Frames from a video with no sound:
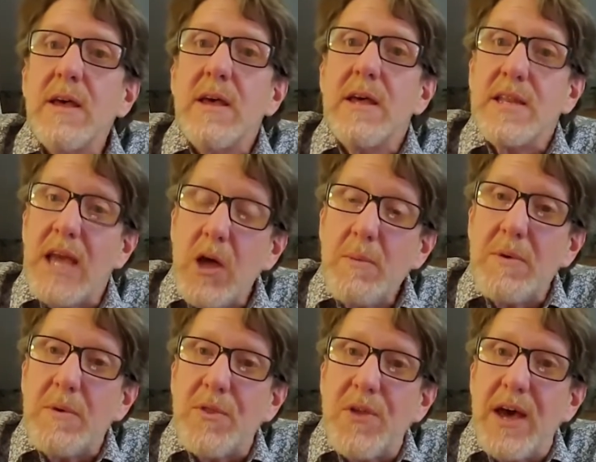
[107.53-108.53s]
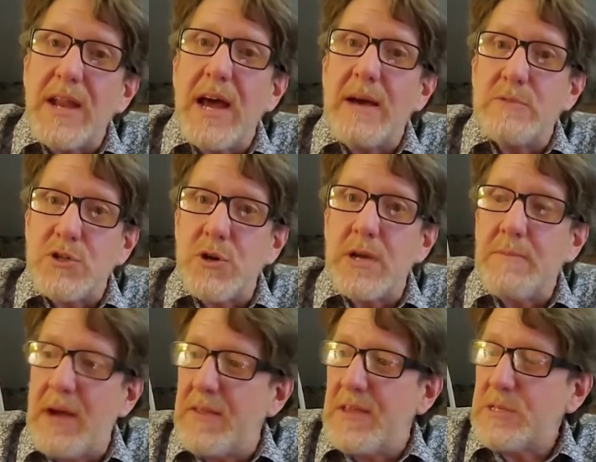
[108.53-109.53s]
To help me with that, I'm joined by
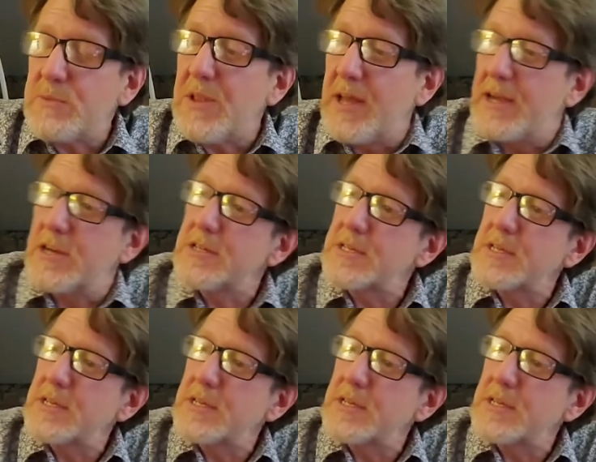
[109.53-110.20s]
these players: